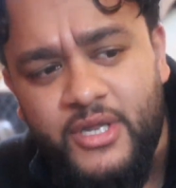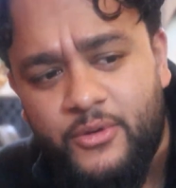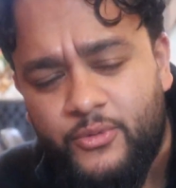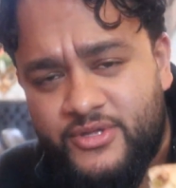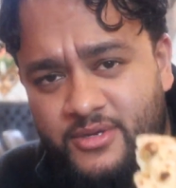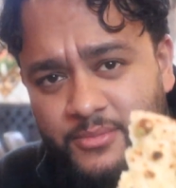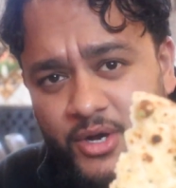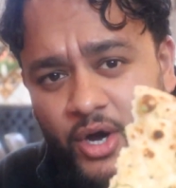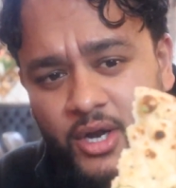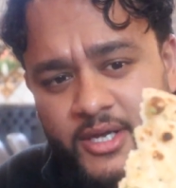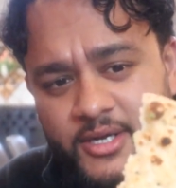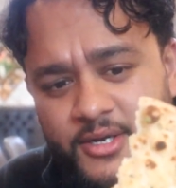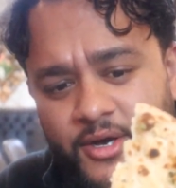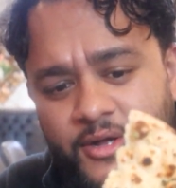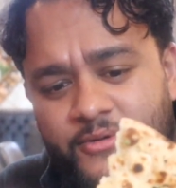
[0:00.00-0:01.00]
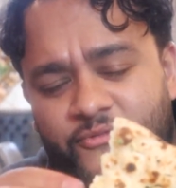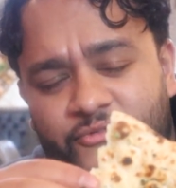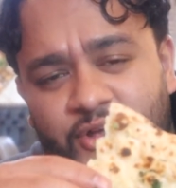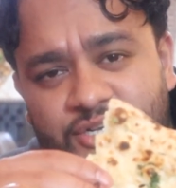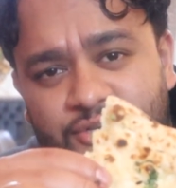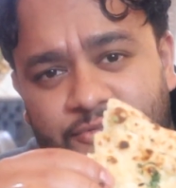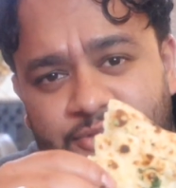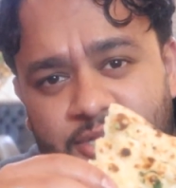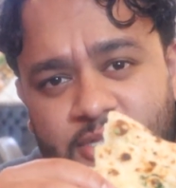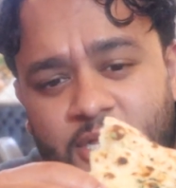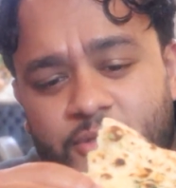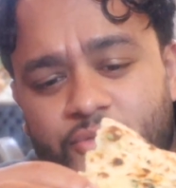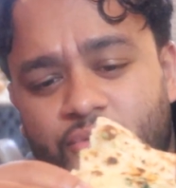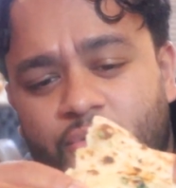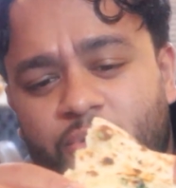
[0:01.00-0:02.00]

it with some garlic naan, fresh off the tandoor,